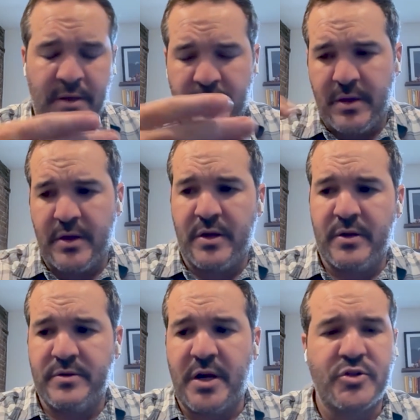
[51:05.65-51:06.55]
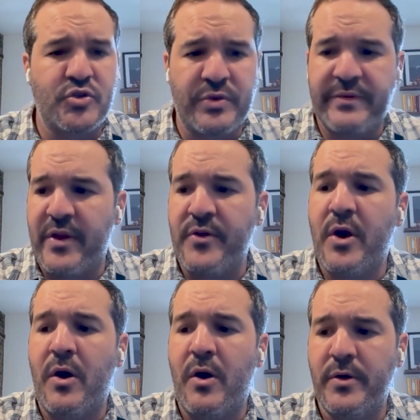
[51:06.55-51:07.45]
Dr. Sharif El
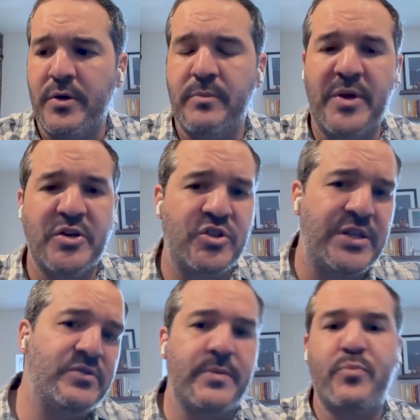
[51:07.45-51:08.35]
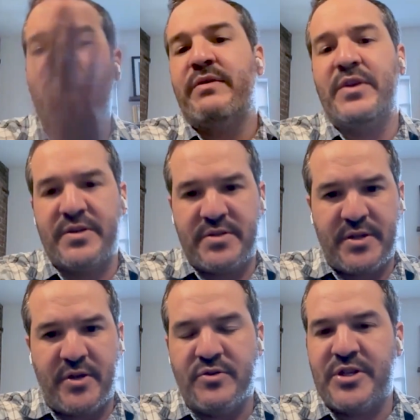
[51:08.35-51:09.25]
Nahal, who you mentioned, he was a previous
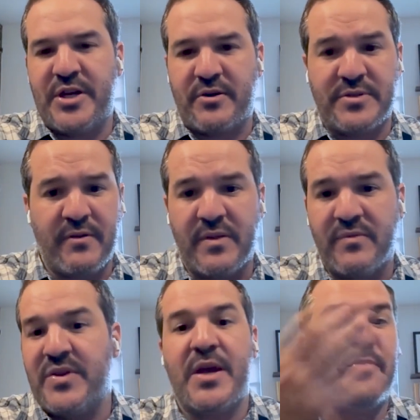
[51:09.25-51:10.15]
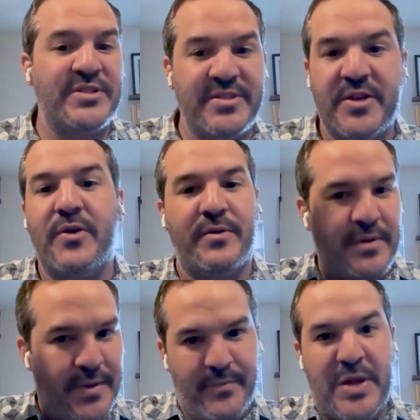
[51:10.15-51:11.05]
undersecretary of the VA, but still,
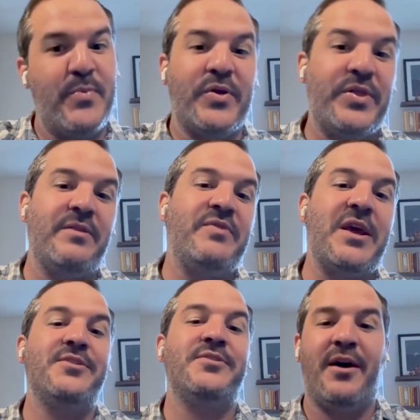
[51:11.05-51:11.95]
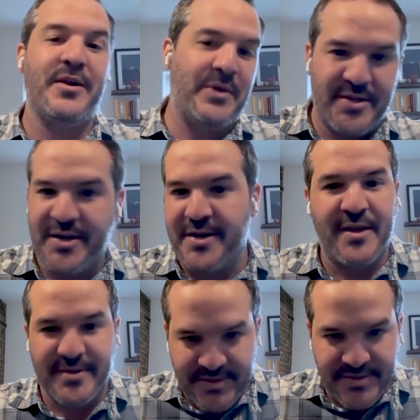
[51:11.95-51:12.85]
people within the VA talking about
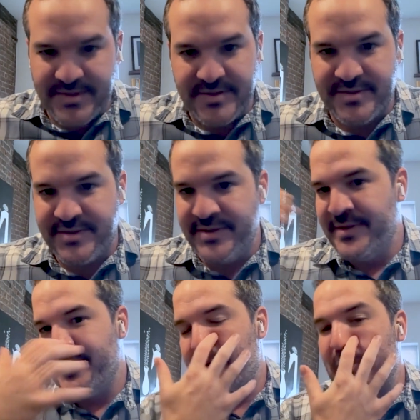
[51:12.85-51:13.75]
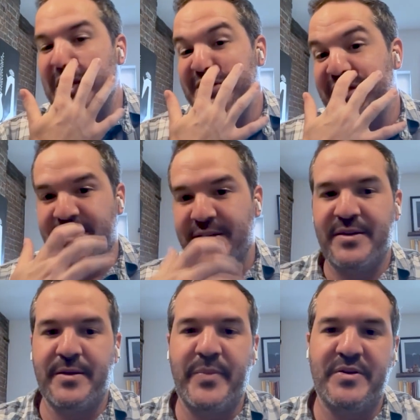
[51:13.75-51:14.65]
psychedelics is amazing in
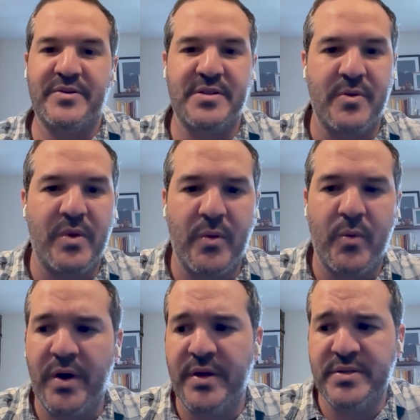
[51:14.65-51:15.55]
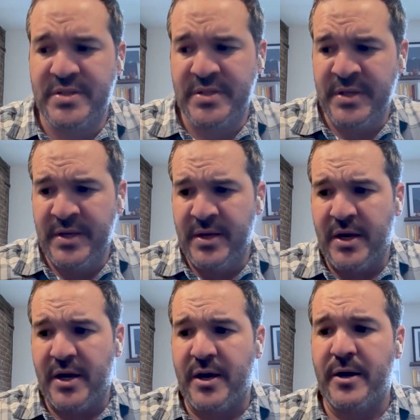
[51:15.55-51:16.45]
comparison to what it was.
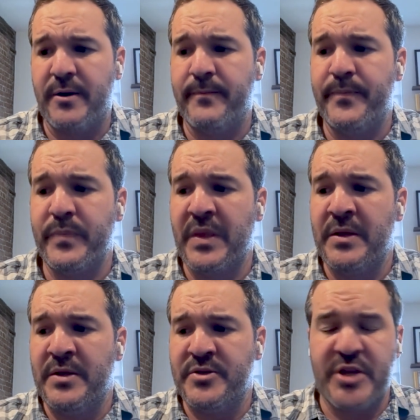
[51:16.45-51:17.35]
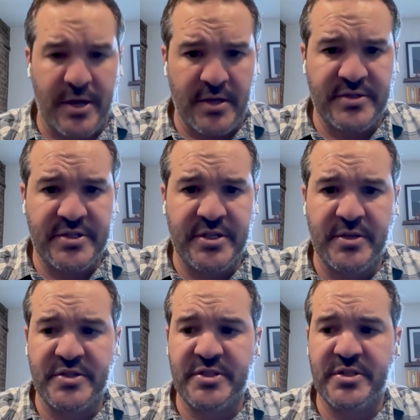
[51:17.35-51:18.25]
So yeah,
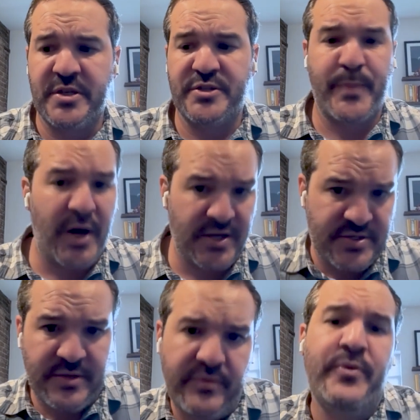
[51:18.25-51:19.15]
it's positive.